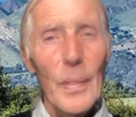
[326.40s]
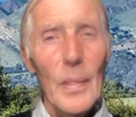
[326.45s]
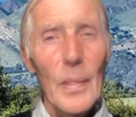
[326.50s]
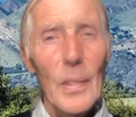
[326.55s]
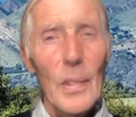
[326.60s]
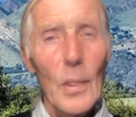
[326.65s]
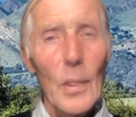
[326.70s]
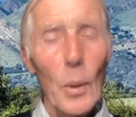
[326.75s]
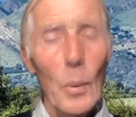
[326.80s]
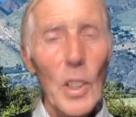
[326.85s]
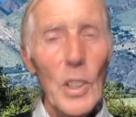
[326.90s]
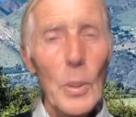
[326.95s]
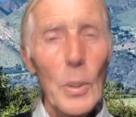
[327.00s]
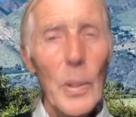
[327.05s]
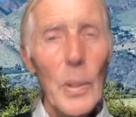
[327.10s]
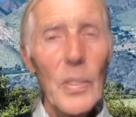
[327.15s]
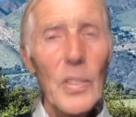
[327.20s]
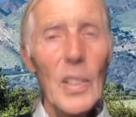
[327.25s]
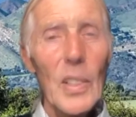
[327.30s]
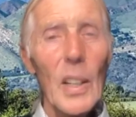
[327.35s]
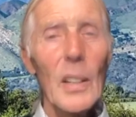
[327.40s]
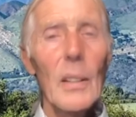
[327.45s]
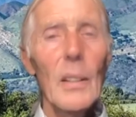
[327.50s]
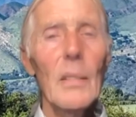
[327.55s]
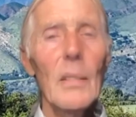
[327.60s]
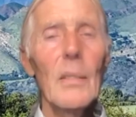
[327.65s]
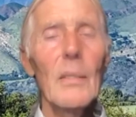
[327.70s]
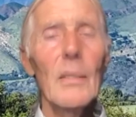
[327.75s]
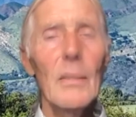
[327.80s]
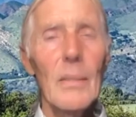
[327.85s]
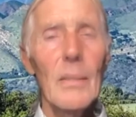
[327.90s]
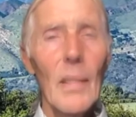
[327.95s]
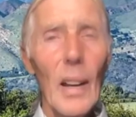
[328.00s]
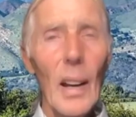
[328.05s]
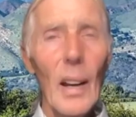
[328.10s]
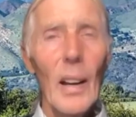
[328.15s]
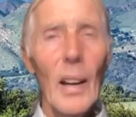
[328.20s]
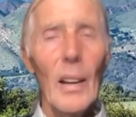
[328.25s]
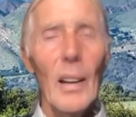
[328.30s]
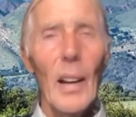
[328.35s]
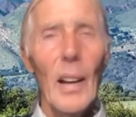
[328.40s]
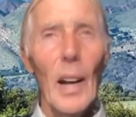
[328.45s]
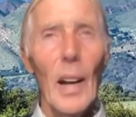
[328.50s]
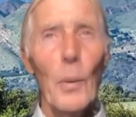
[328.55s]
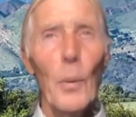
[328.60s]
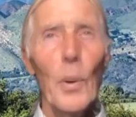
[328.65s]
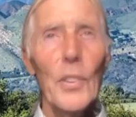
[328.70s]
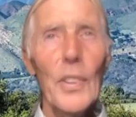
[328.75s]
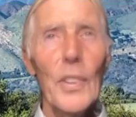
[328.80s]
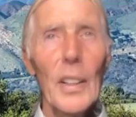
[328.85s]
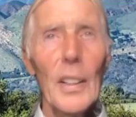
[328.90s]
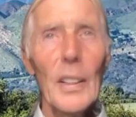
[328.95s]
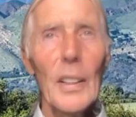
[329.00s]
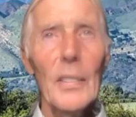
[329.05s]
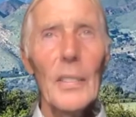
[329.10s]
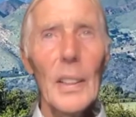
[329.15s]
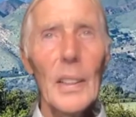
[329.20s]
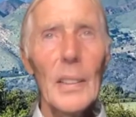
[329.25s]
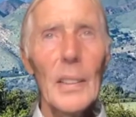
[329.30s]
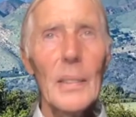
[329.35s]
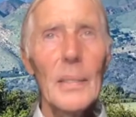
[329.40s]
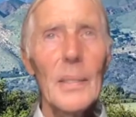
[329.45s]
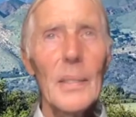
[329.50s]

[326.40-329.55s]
So once we said, I want to live a